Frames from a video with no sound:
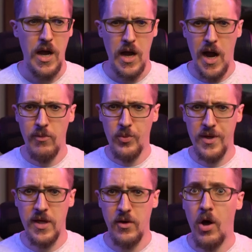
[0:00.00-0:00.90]
How will we
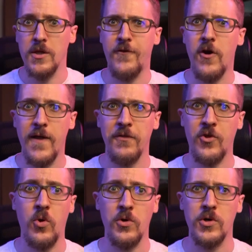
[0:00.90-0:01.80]
hit all of our nth
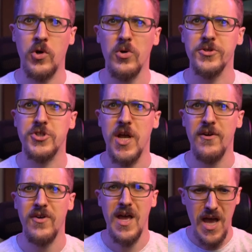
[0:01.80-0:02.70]
quarter goals,
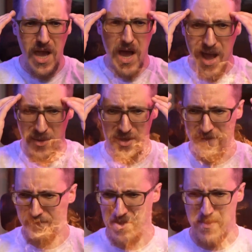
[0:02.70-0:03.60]
Geoff? How will I
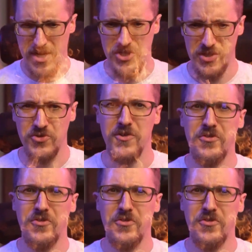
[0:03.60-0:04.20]
feed my children?